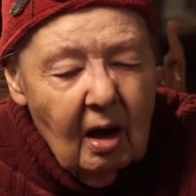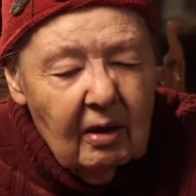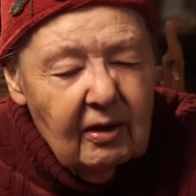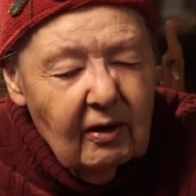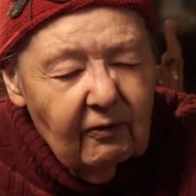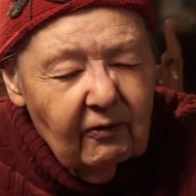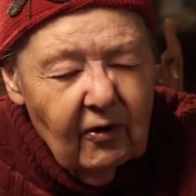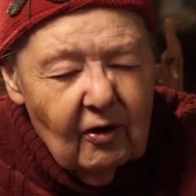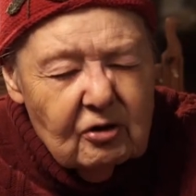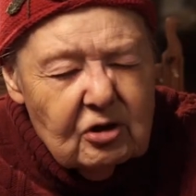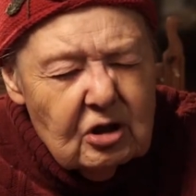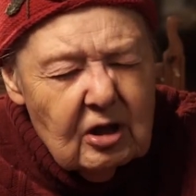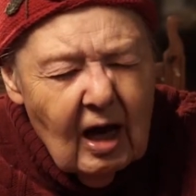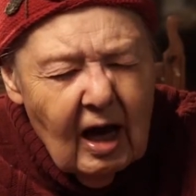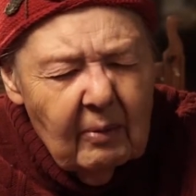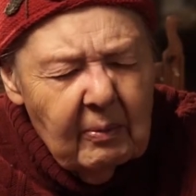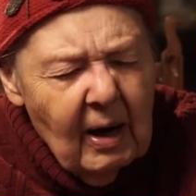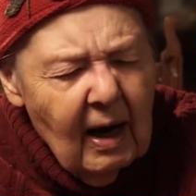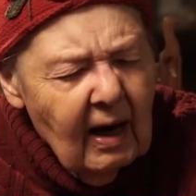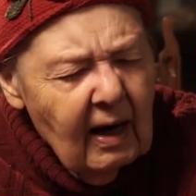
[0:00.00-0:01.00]
The first
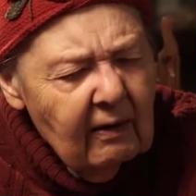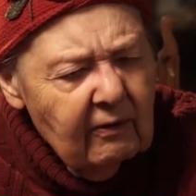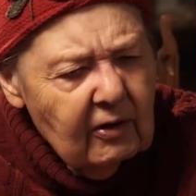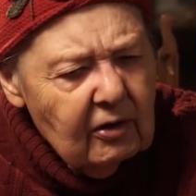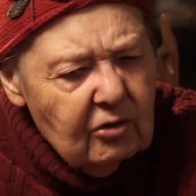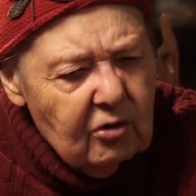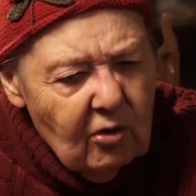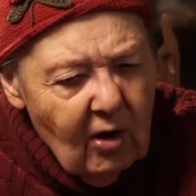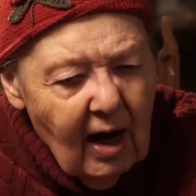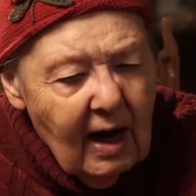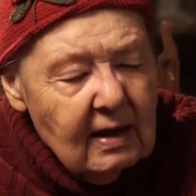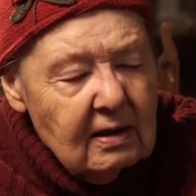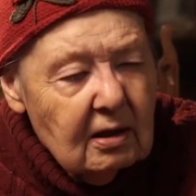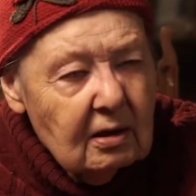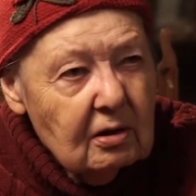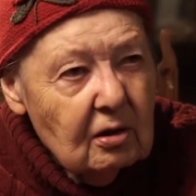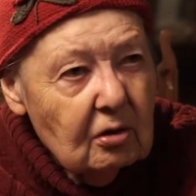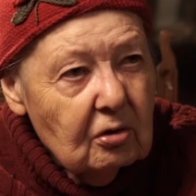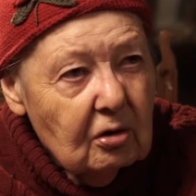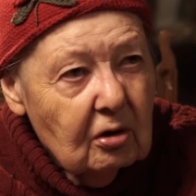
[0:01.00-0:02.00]
time I ever tried to
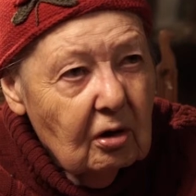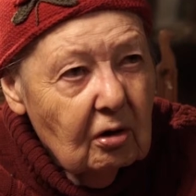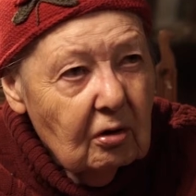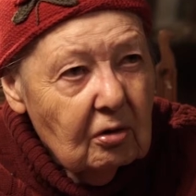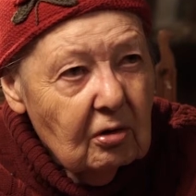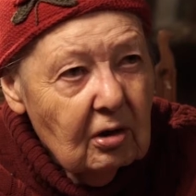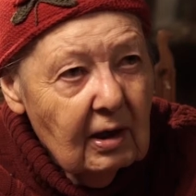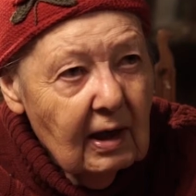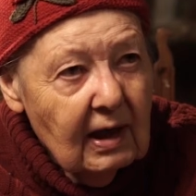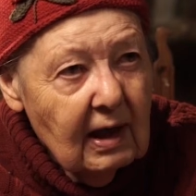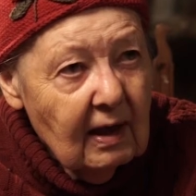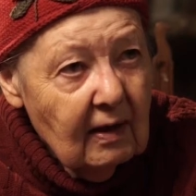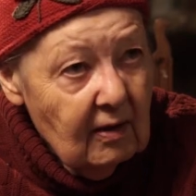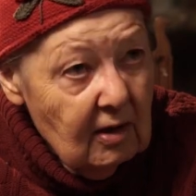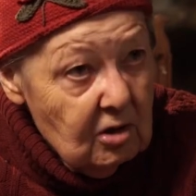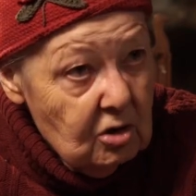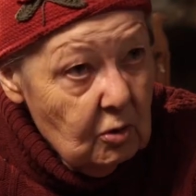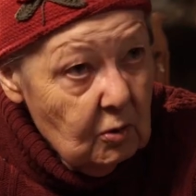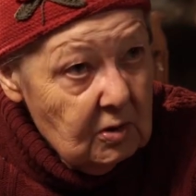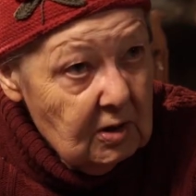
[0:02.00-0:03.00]
do Kundalini, and
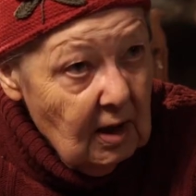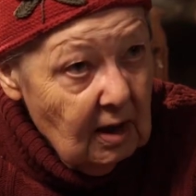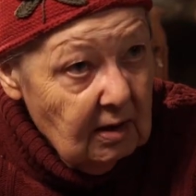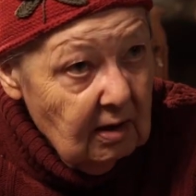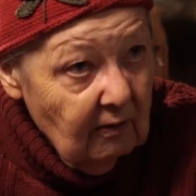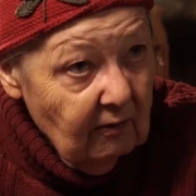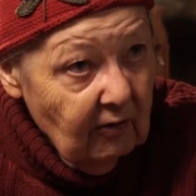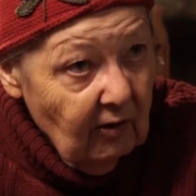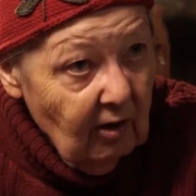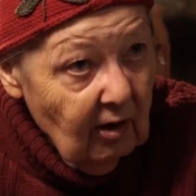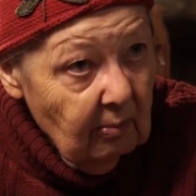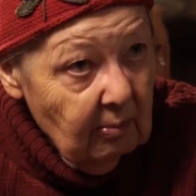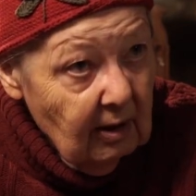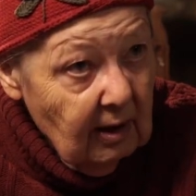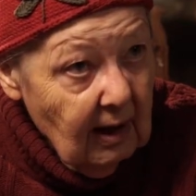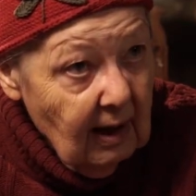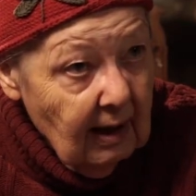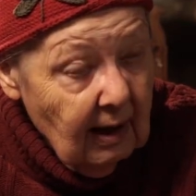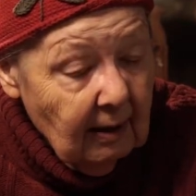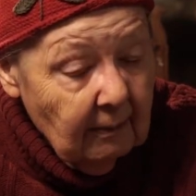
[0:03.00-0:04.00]
this was at the very
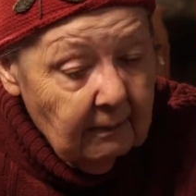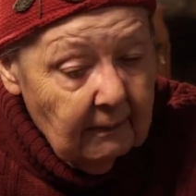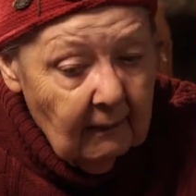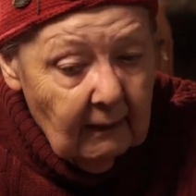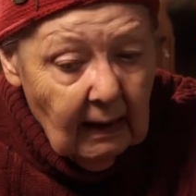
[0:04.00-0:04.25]
beginning,